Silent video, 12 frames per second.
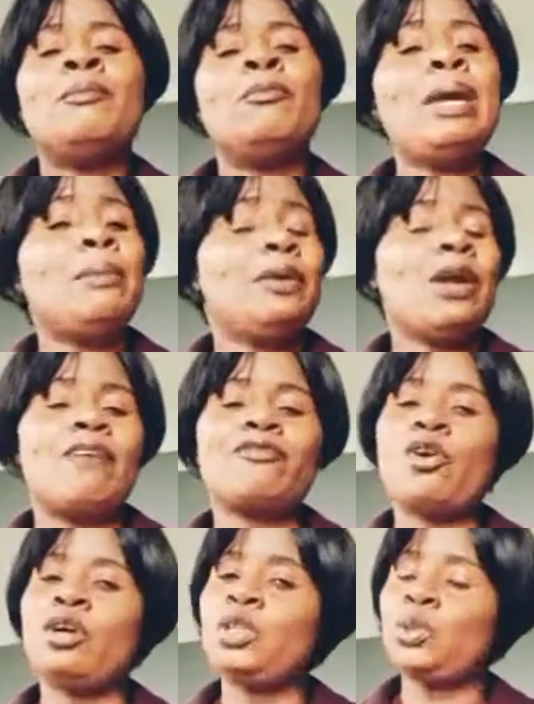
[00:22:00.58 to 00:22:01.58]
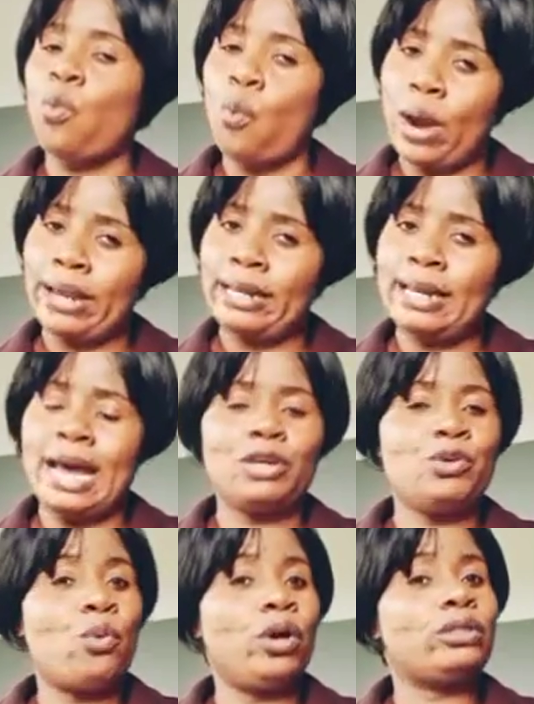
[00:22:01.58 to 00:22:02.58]
maybe you have gone to wedding
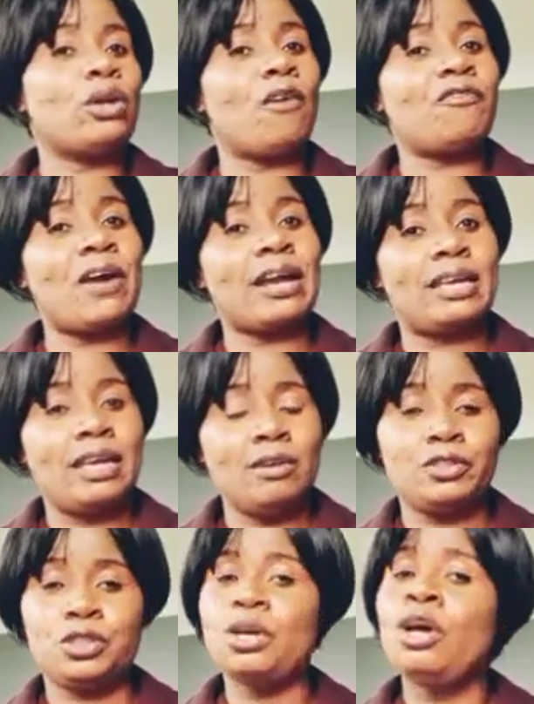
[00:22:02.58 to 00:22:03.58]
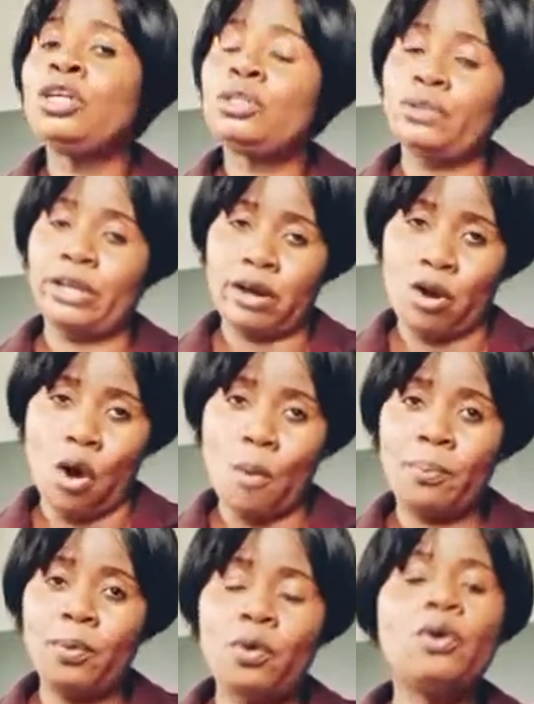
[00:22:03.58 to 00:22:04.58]
and you want to offer gift to the
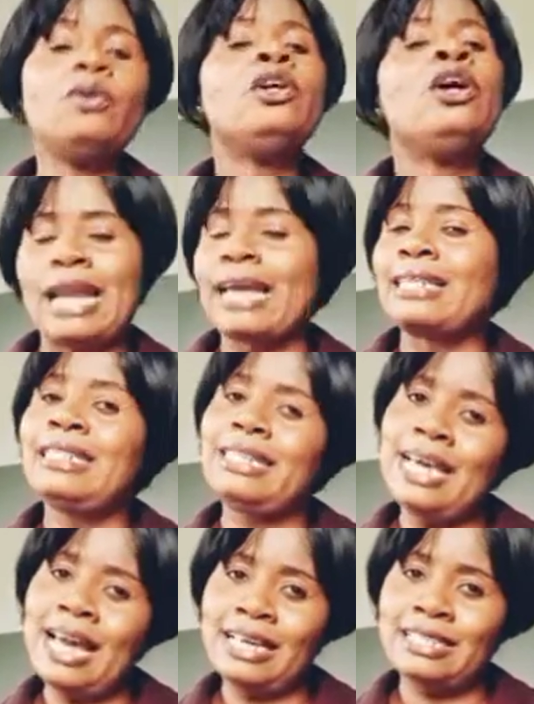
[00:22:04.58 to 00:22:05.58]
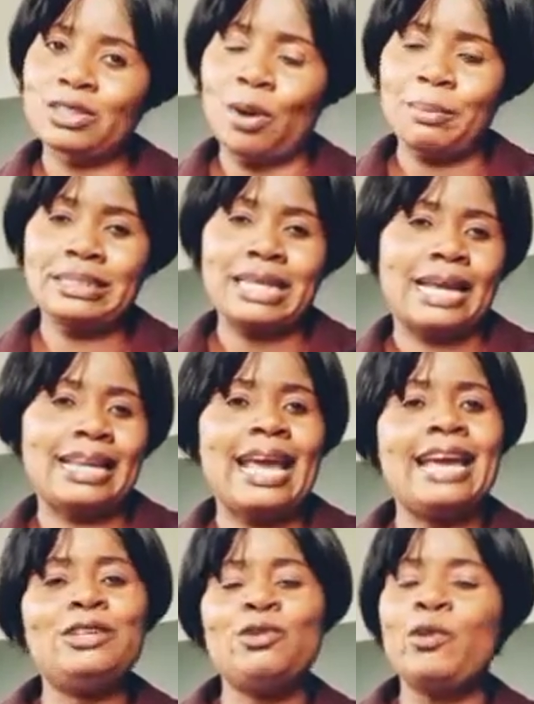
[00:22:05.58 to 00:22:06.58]
couple, like the year is coming to an
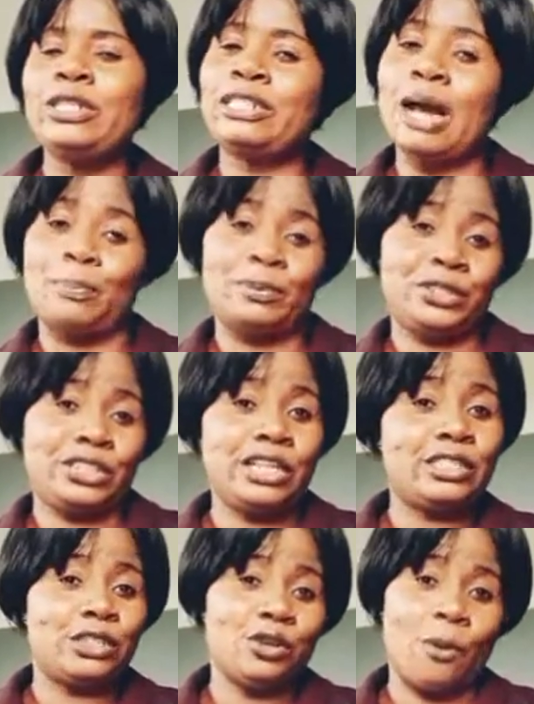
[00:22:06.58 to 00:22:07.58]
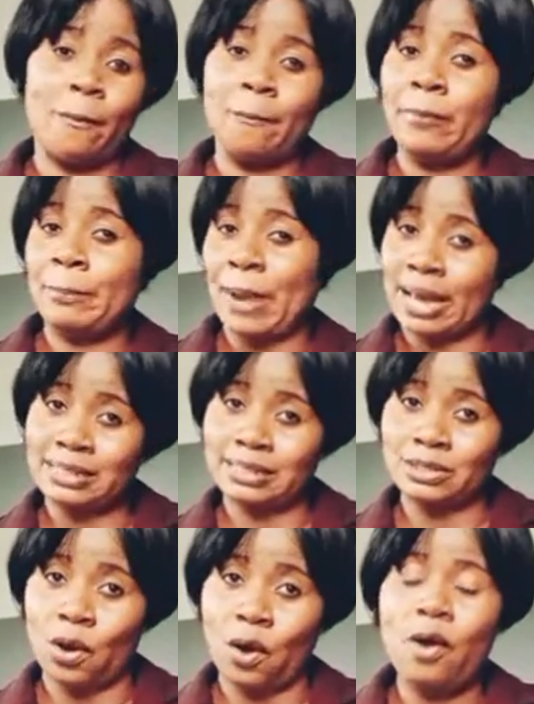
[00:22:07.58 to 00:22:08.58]
end, you wish to appreciate your
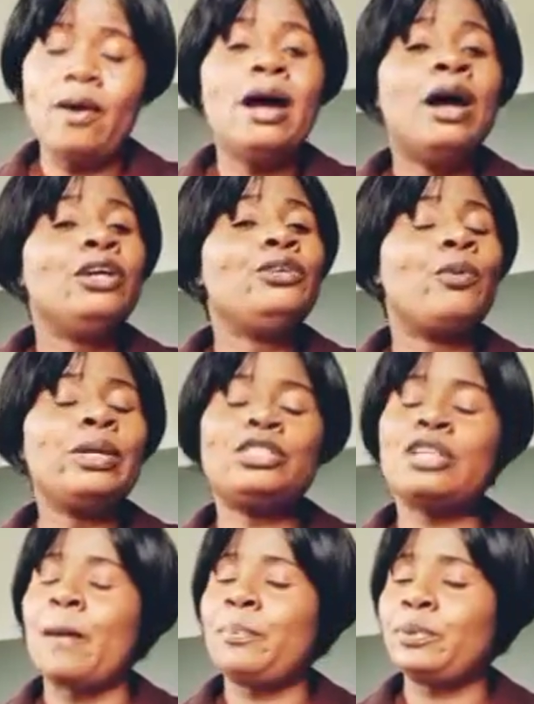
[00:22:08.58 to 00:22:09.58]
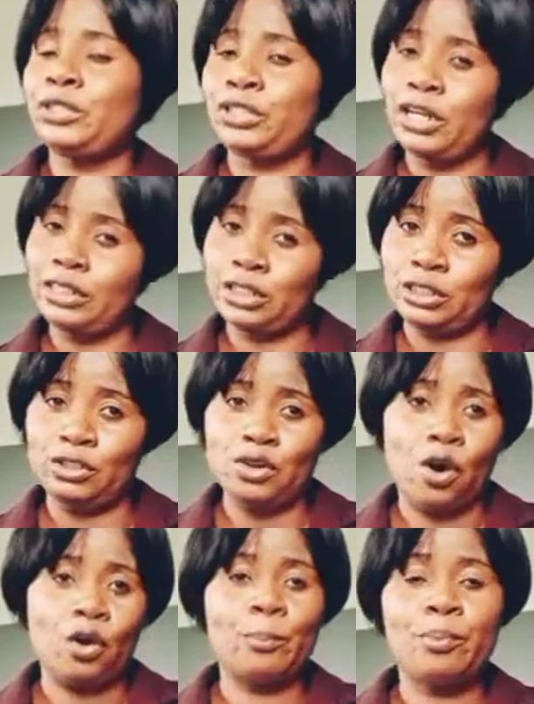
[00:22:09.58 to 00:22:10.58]
pastor, you wish to appreciate
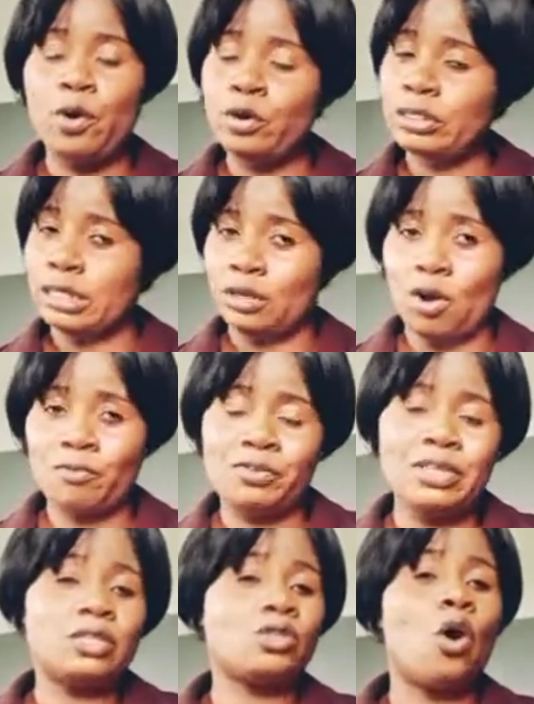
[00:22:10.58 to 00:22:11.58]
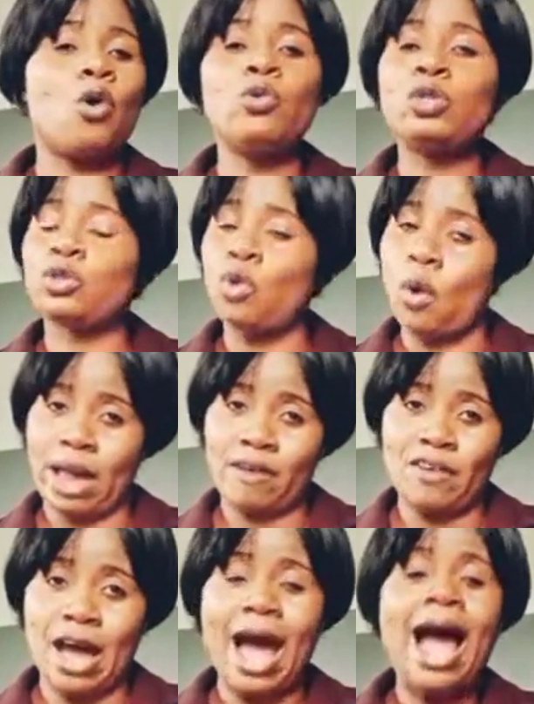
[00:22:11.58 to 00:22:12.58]
your boss in office or
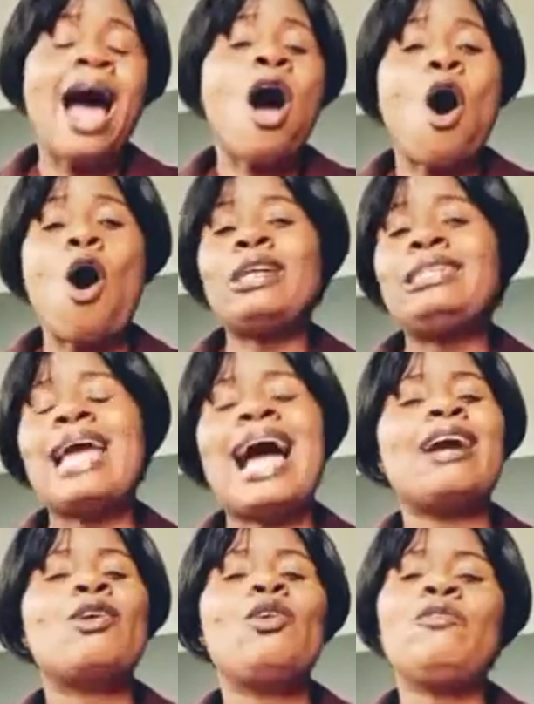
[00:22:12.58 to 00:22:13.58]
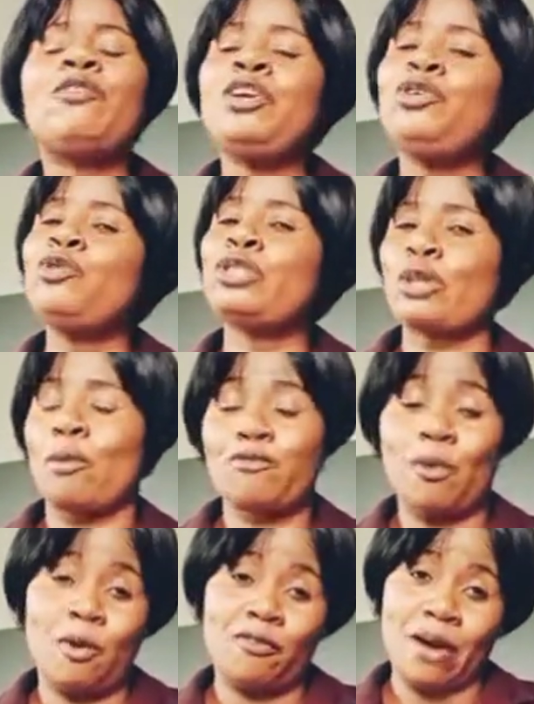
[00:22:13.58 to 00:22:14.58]
whosoever, or they are giving you
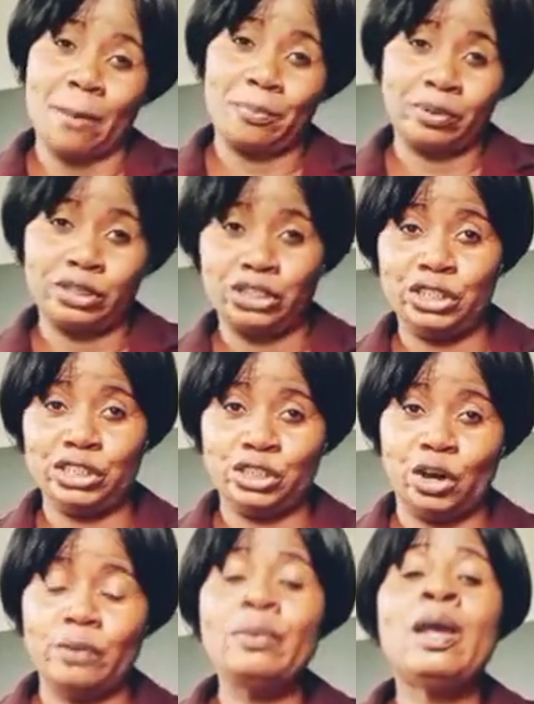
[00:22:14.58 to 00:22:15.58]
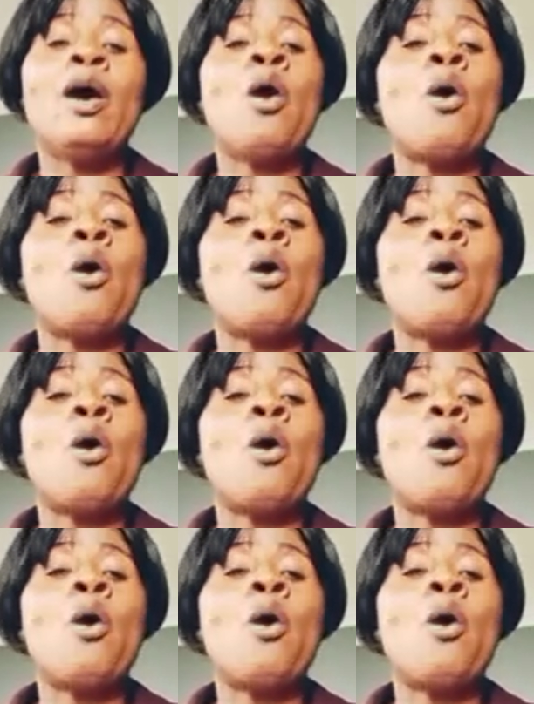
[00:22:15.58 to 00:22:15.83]
some form of appreciation,